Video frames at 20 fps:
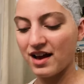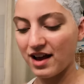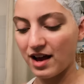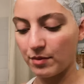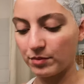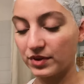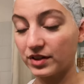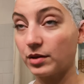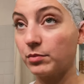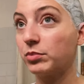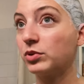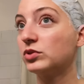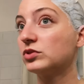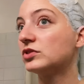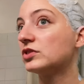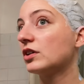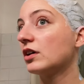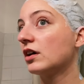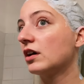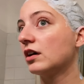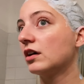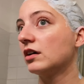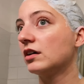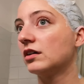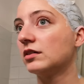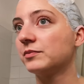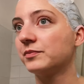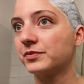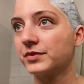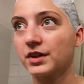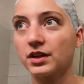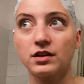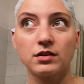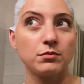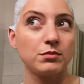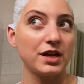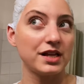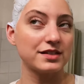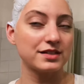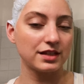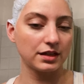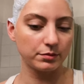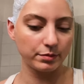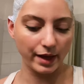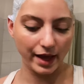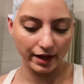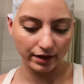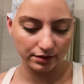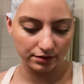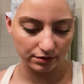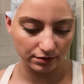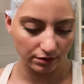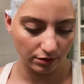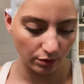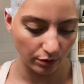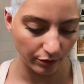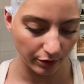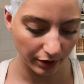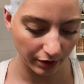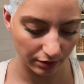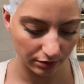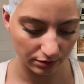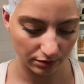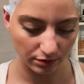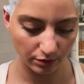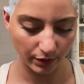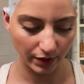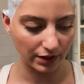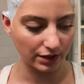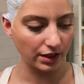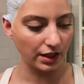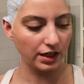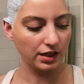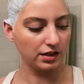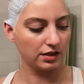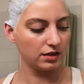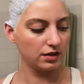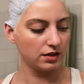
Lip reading: I'm gonna put a plastic bag over quickly